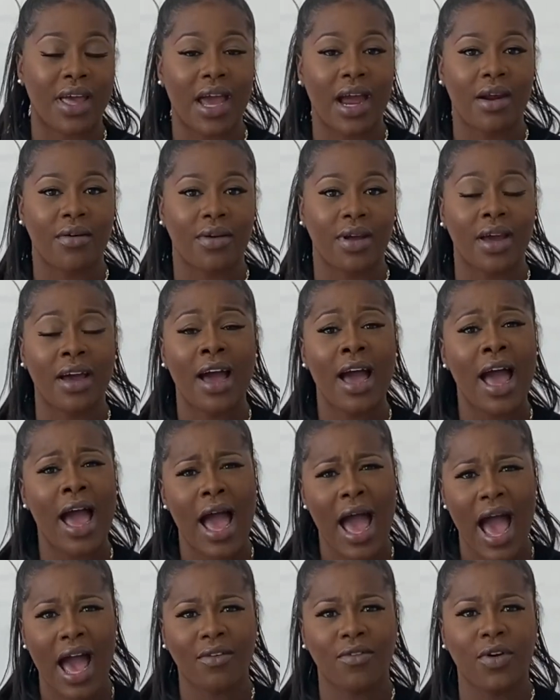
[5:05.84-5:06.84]
area,
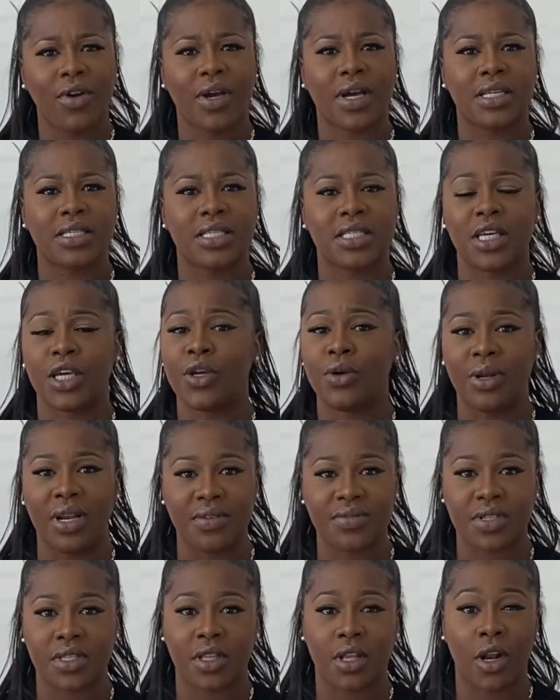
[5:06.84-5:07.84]
have a look and see who
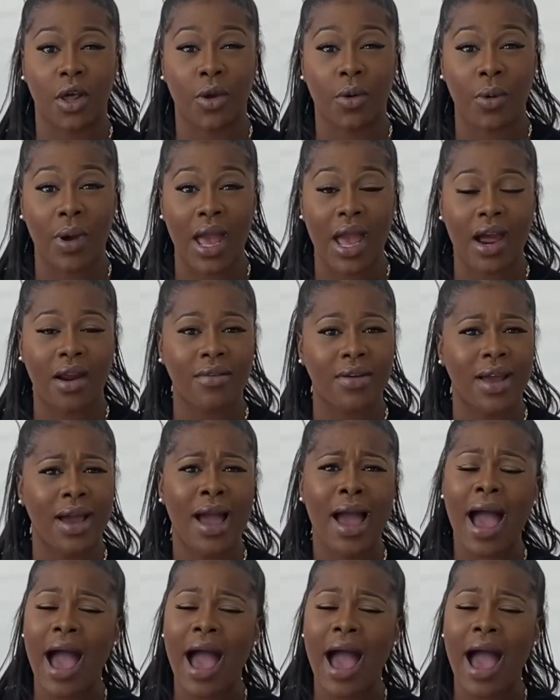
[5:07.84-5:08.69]
lives in the local area,